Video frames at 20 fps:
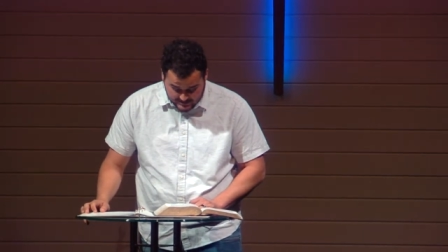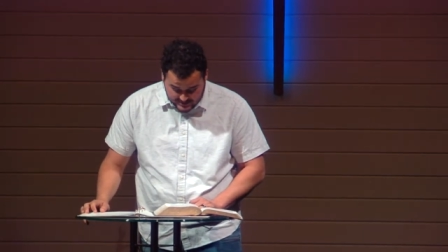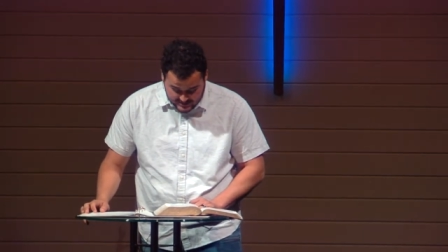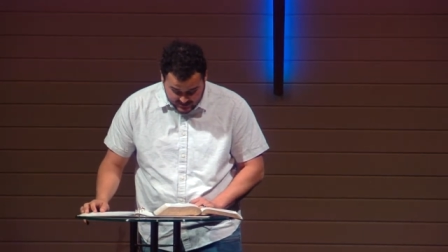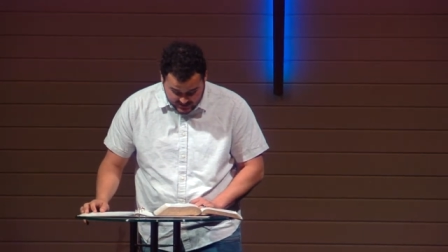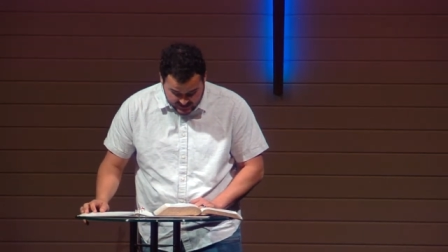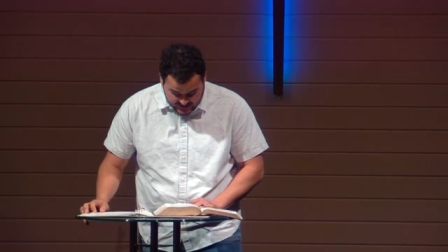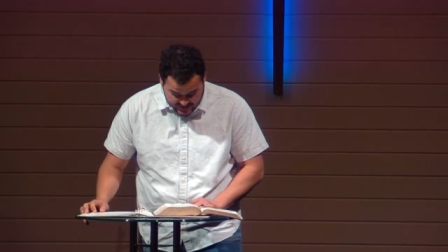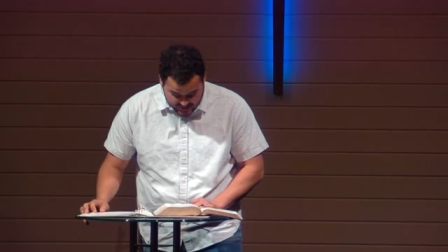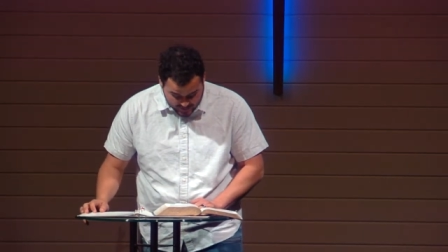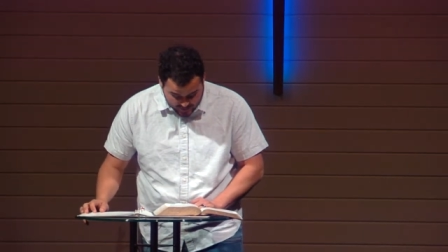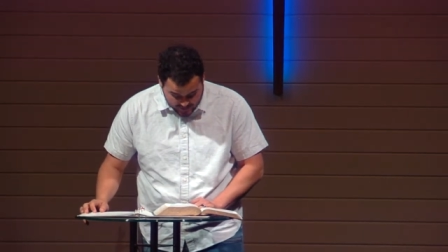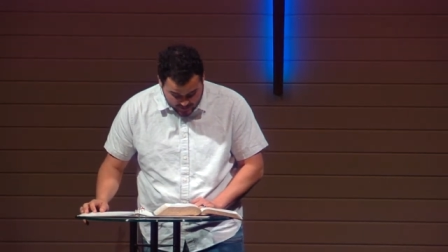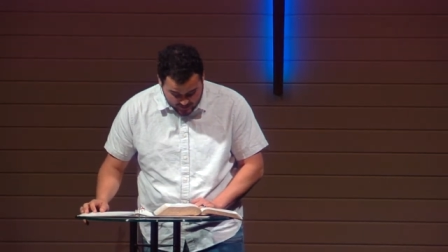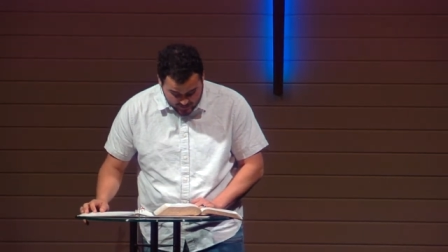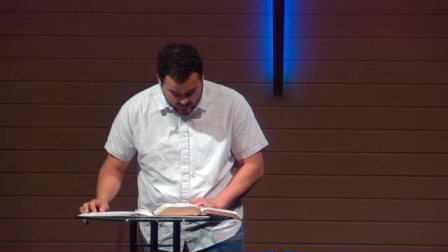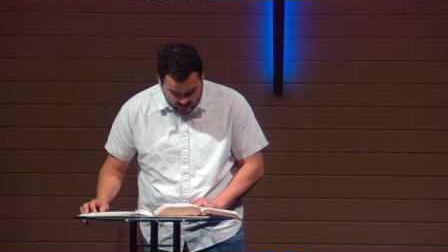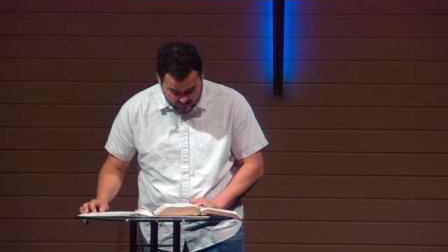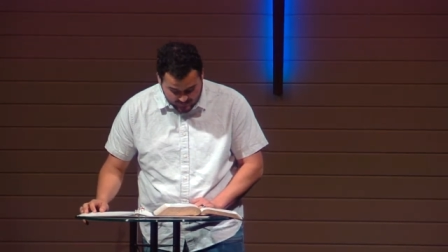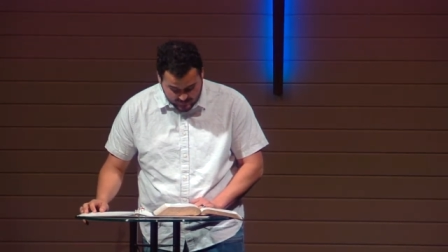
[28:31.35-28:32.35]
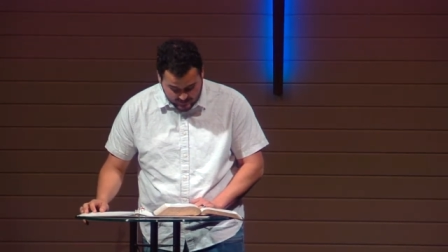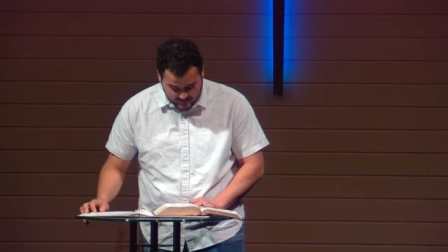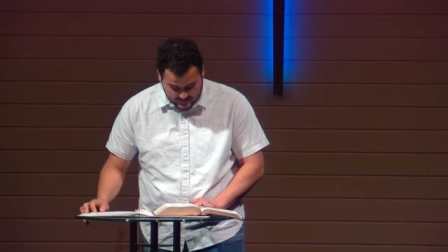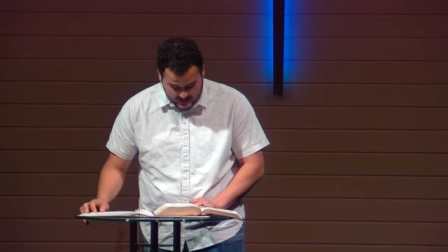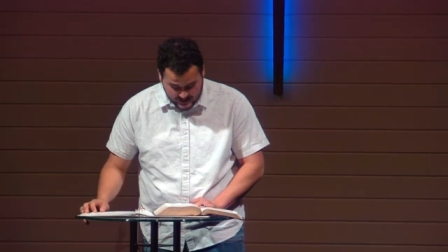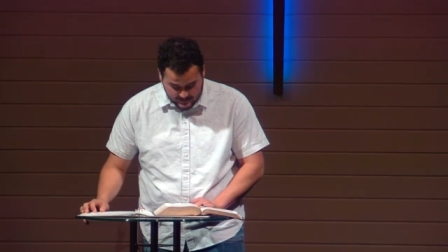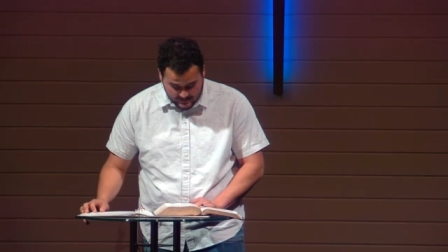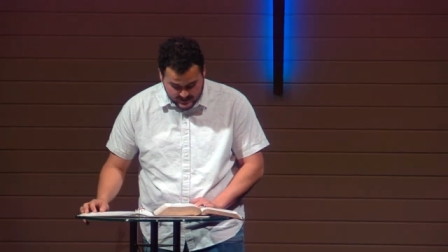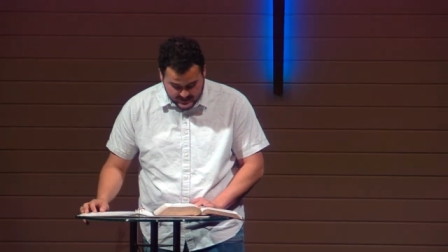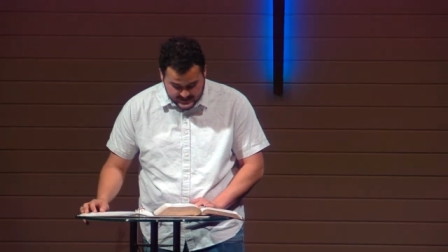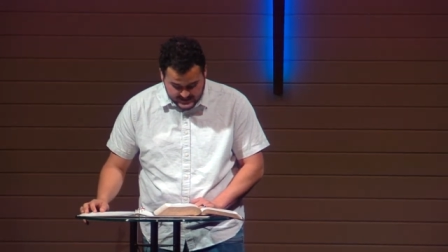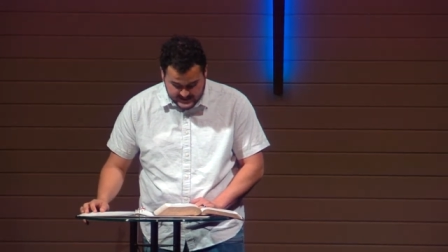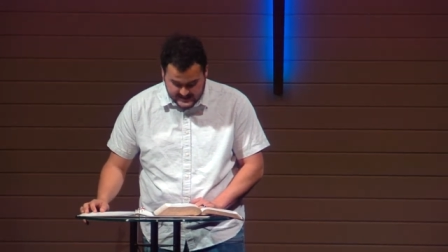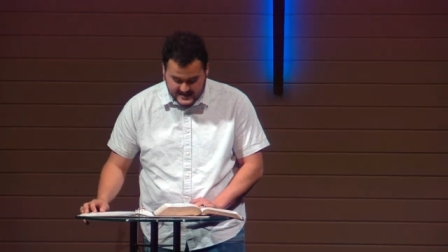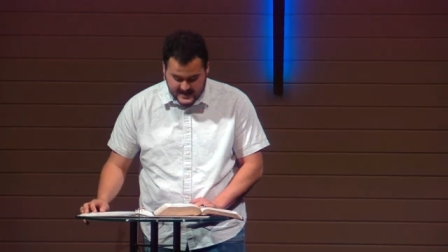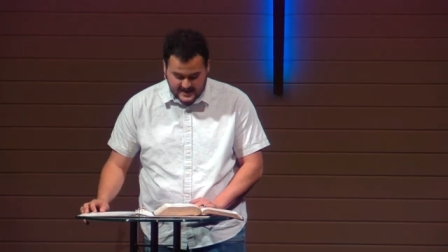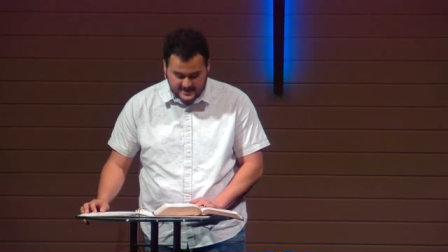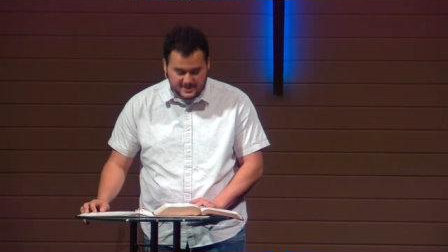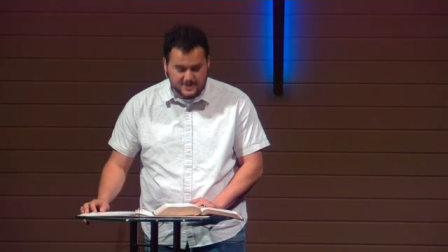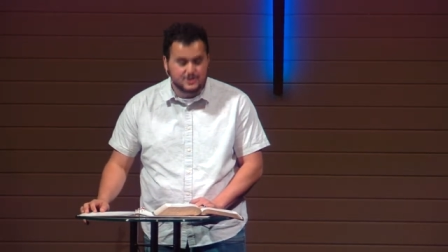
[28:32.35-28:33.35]
so they turned away from them and did
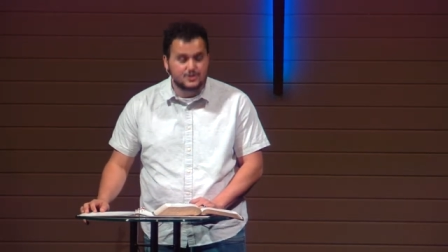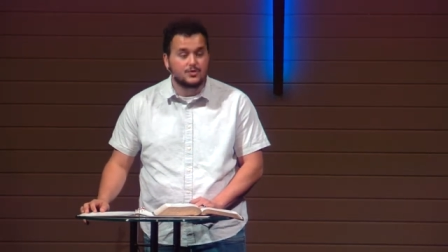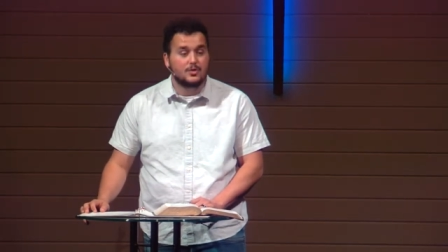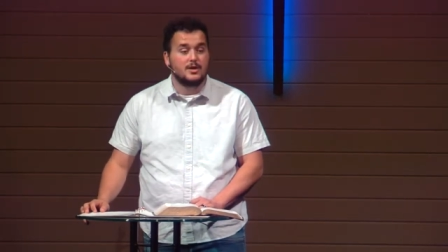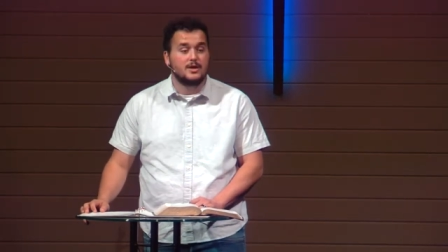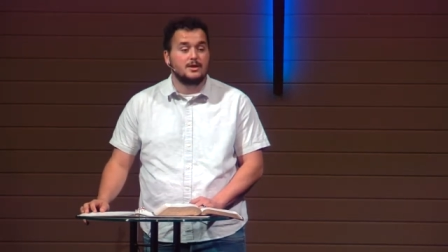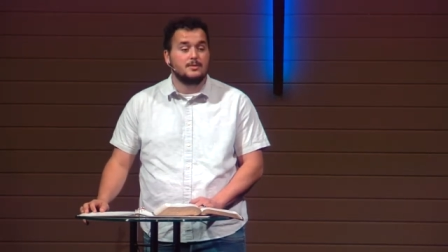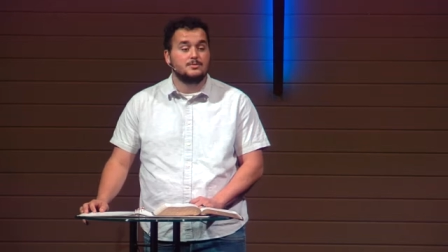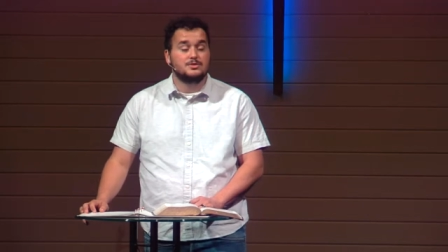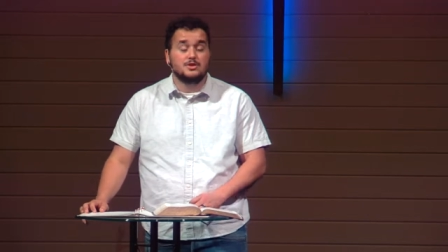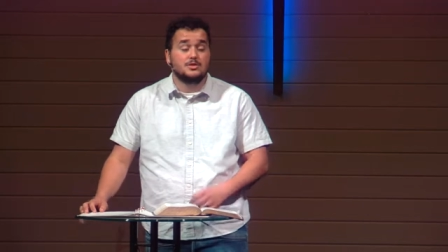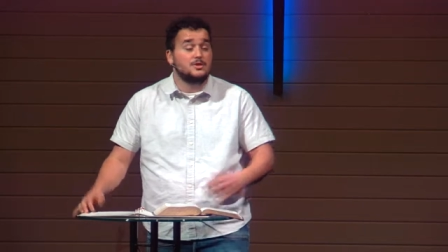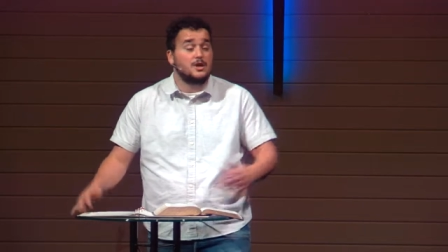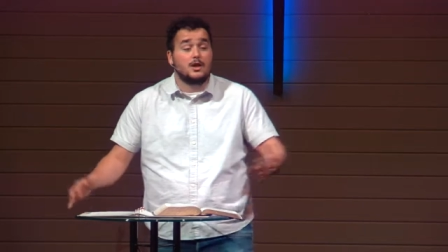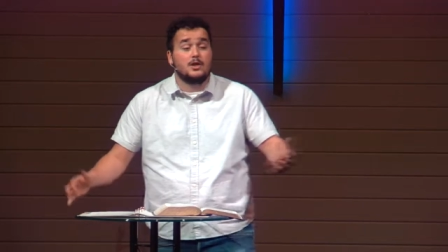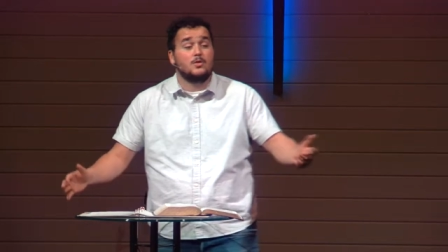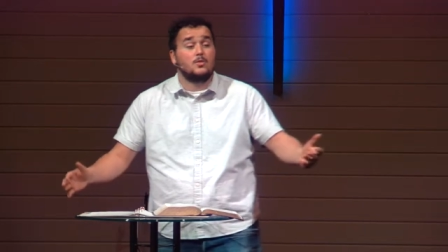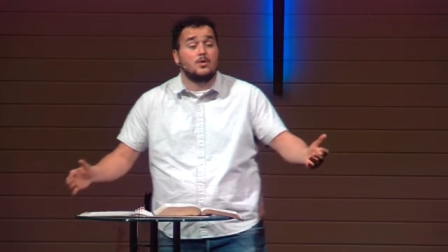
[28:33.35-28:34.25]
not destroy them. So, in other